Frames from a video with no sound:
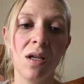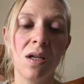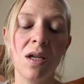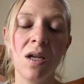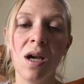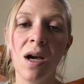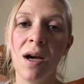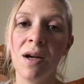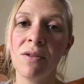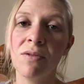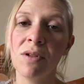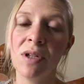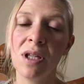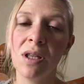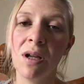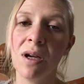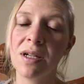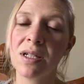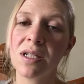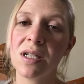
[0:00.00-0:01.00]
yeah, I'd really
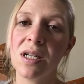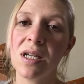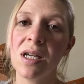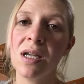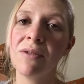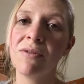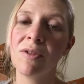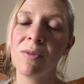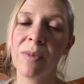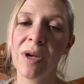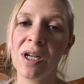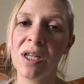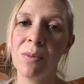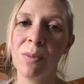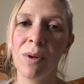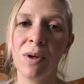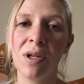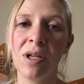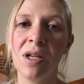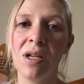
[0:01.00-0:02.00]
like to hear from
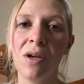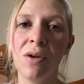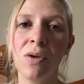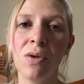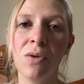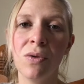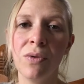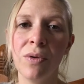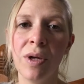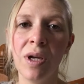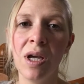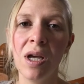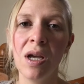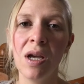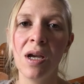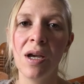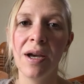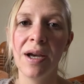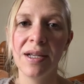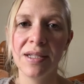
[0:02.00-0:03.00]
anybody who
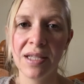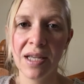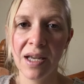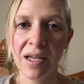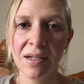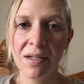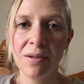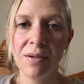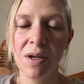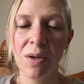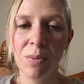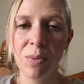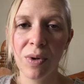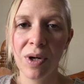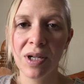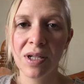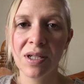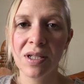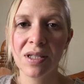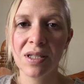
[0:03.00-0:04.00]
has had a
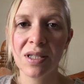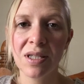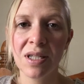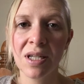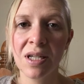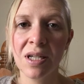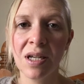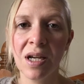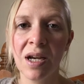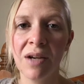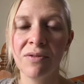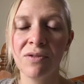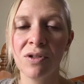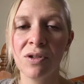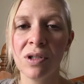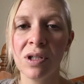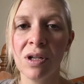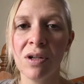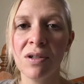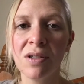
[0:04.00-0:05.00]
pregnancy after
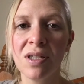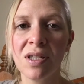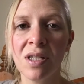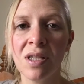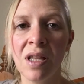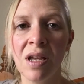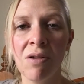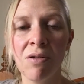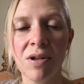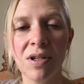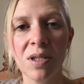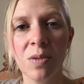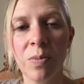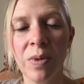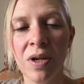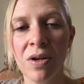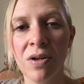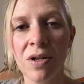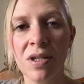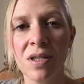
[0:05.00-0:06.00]
a loss and their
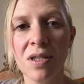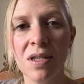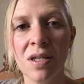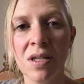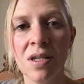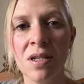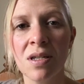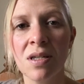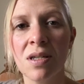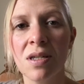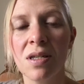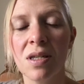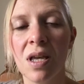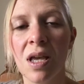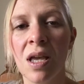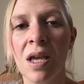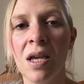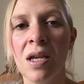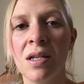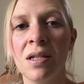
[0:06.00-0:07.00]
experiences,
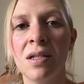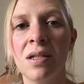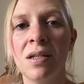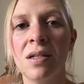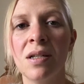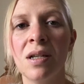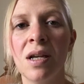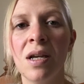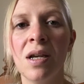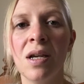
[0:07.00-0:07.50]
and